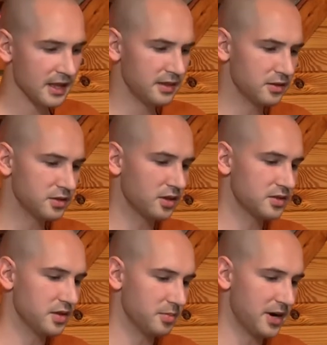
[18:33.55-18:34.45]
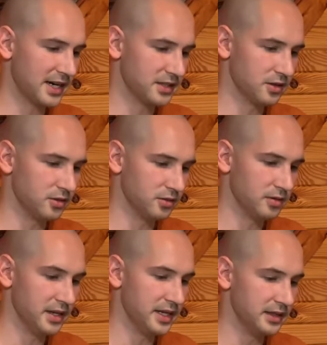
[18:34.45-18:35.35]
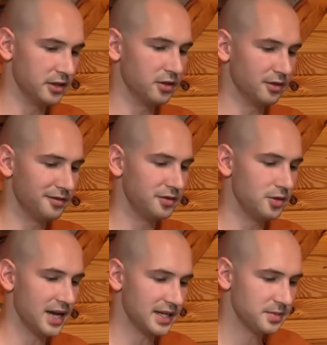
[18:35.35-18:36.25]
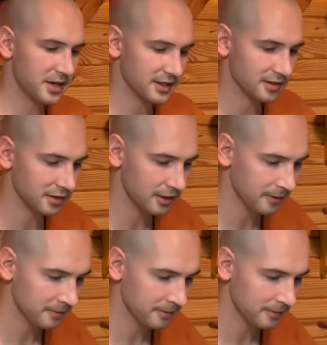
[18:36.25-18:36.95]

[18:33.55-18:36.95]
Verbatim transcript: there's also the practical and literal food aspect of it.